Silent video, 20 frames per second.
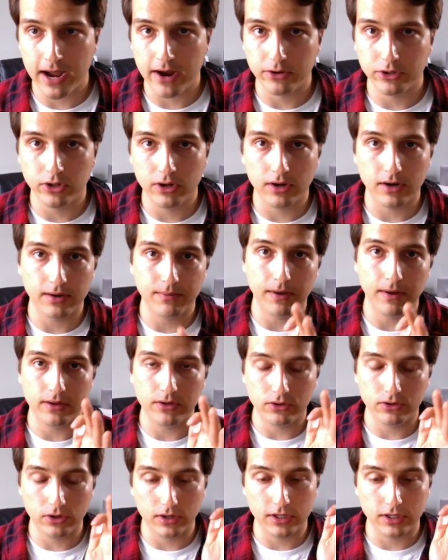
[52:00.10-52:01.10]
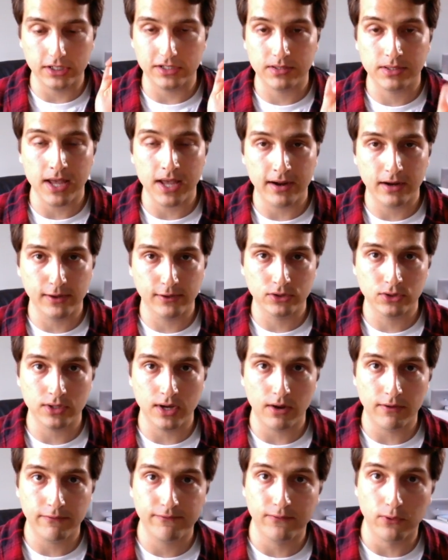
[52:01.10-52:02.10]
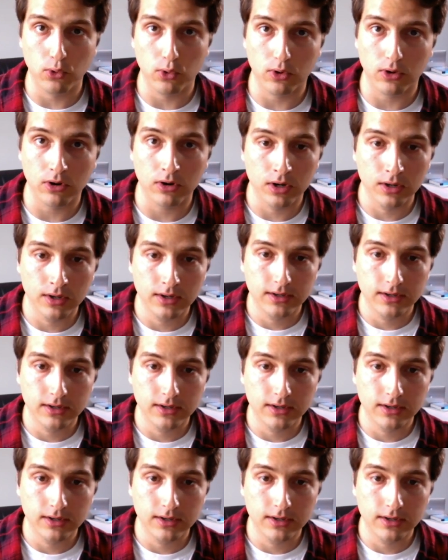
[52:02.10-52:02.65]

you're gonna you're gonna just thank yourself for